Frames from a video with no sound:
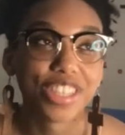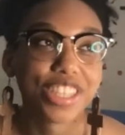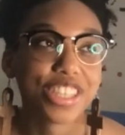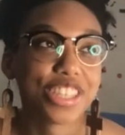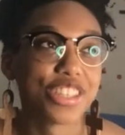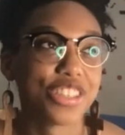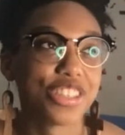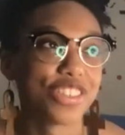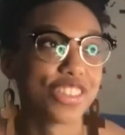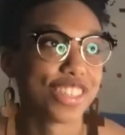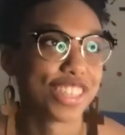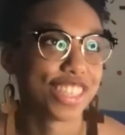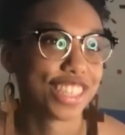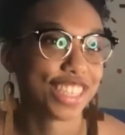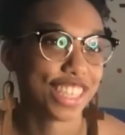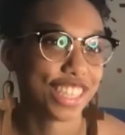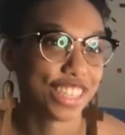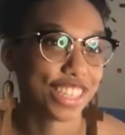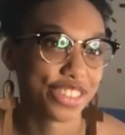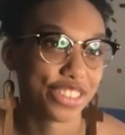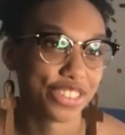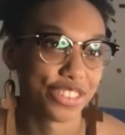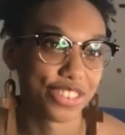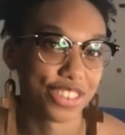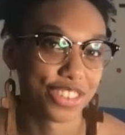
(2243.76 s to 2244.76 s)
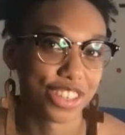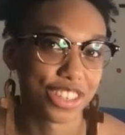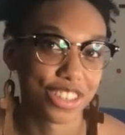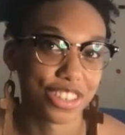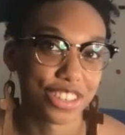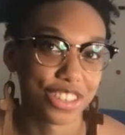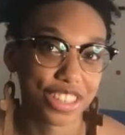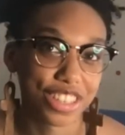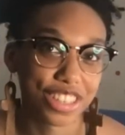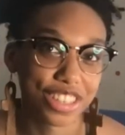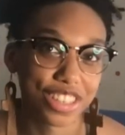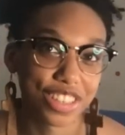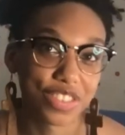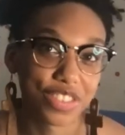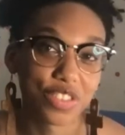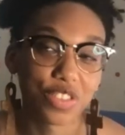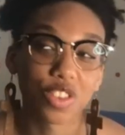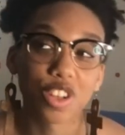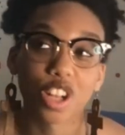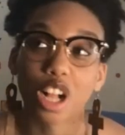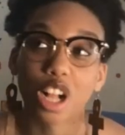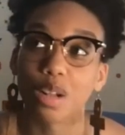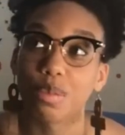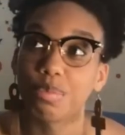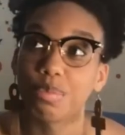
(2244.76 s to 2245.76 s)
could do to change the world?
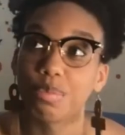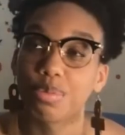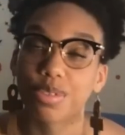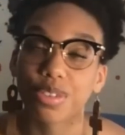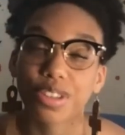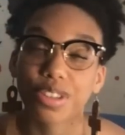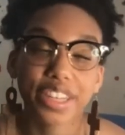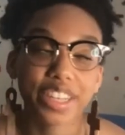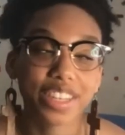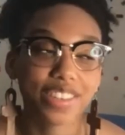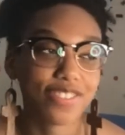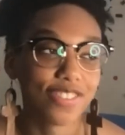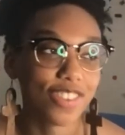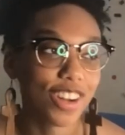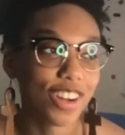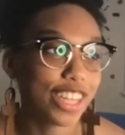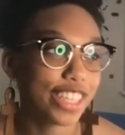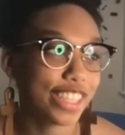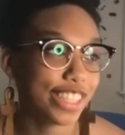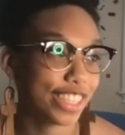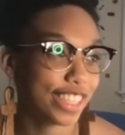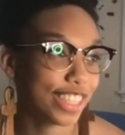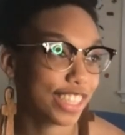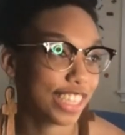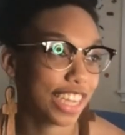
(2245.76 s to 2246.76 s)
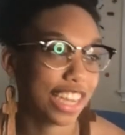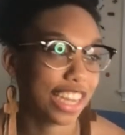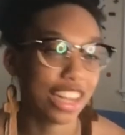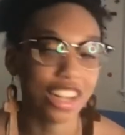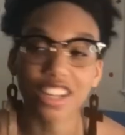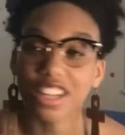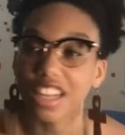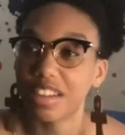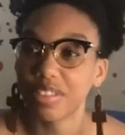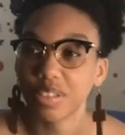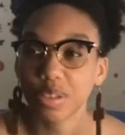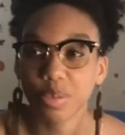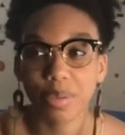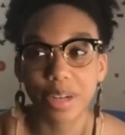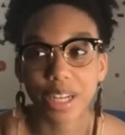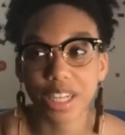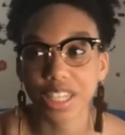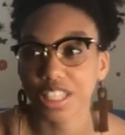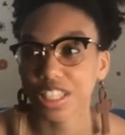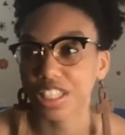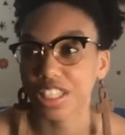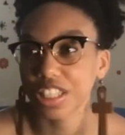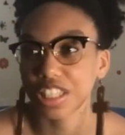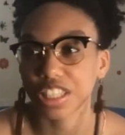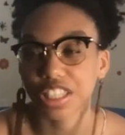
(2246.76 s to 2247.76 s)
Well, pretty much everybody
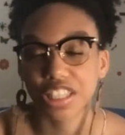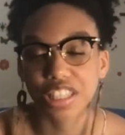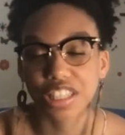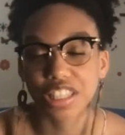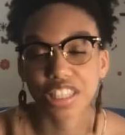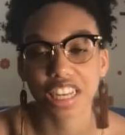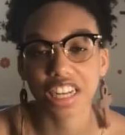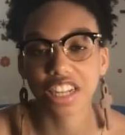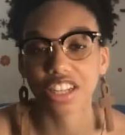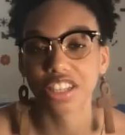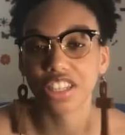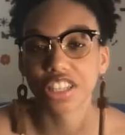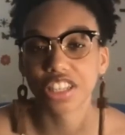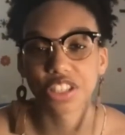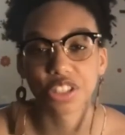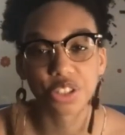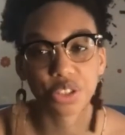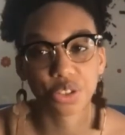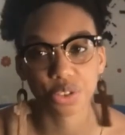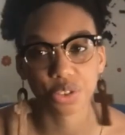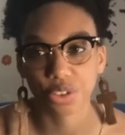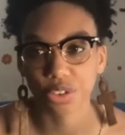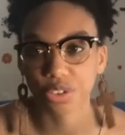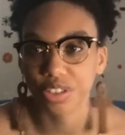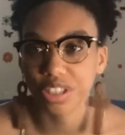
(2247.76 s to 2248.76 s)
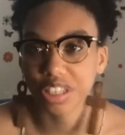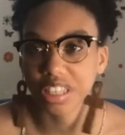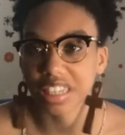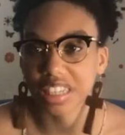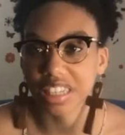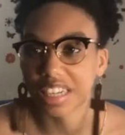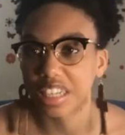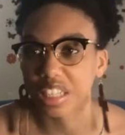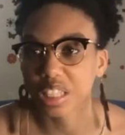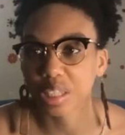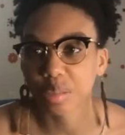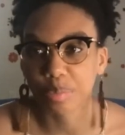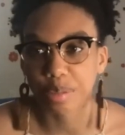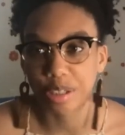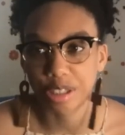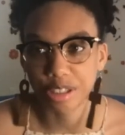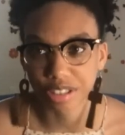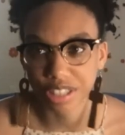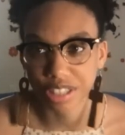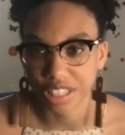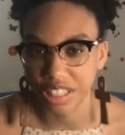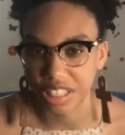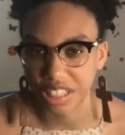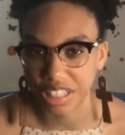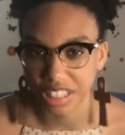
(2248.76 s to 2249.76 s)
should just tell their story, their
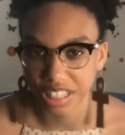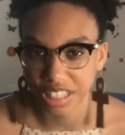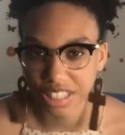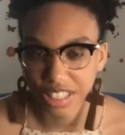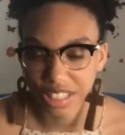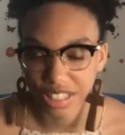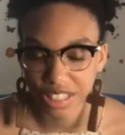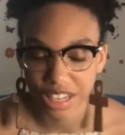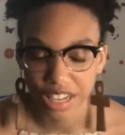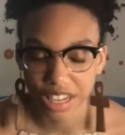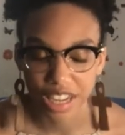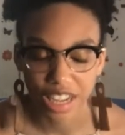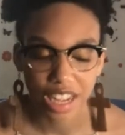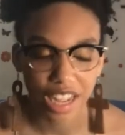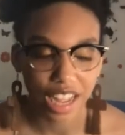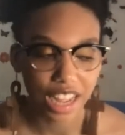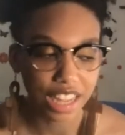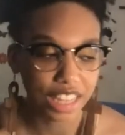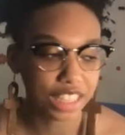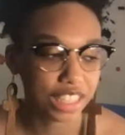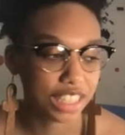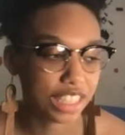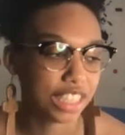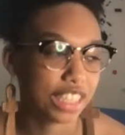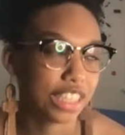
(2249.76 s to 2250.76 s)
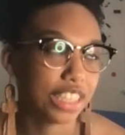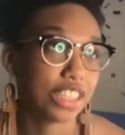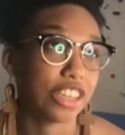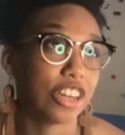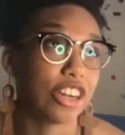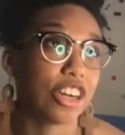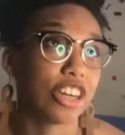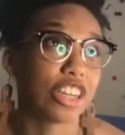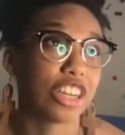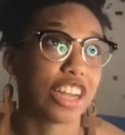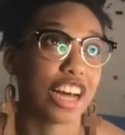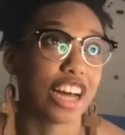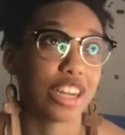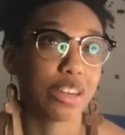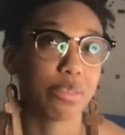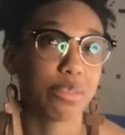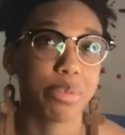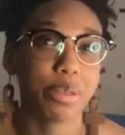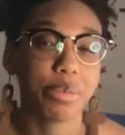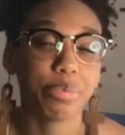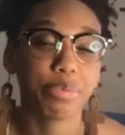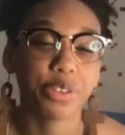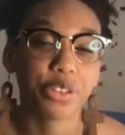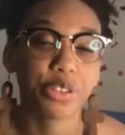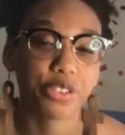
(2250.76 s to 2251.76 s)
experiences. I think a lot of
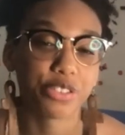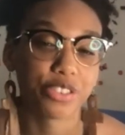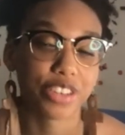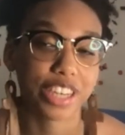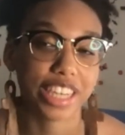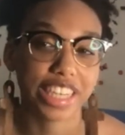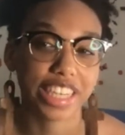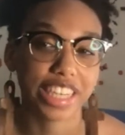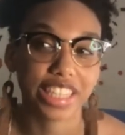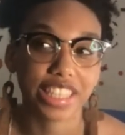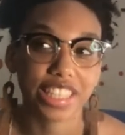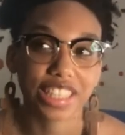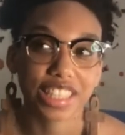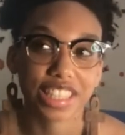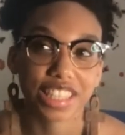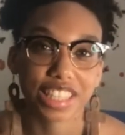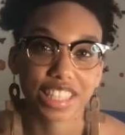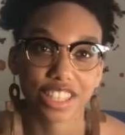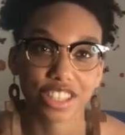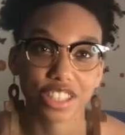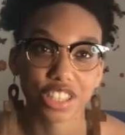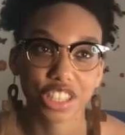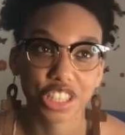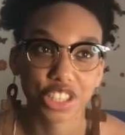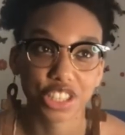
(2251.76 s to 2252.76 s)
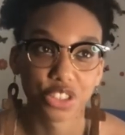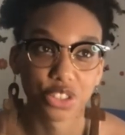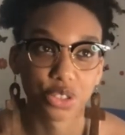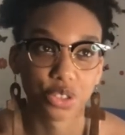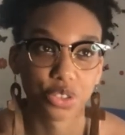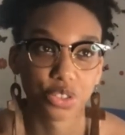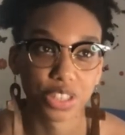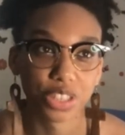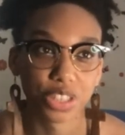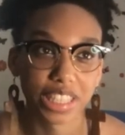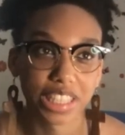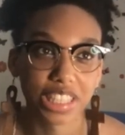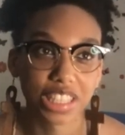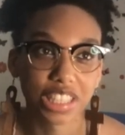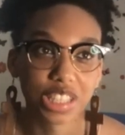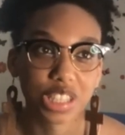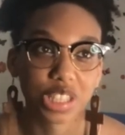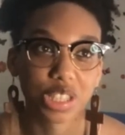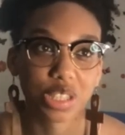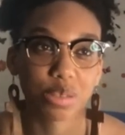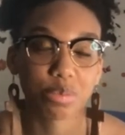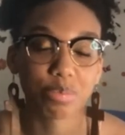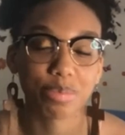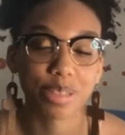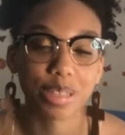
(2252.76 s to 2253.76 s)
people raise their children
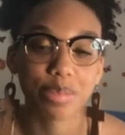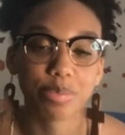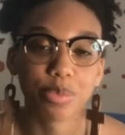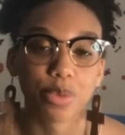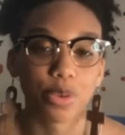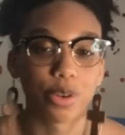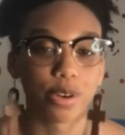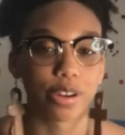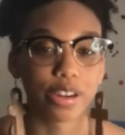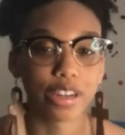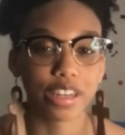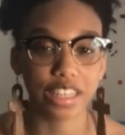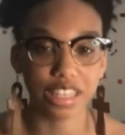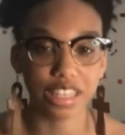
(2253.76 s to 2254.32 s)
to be more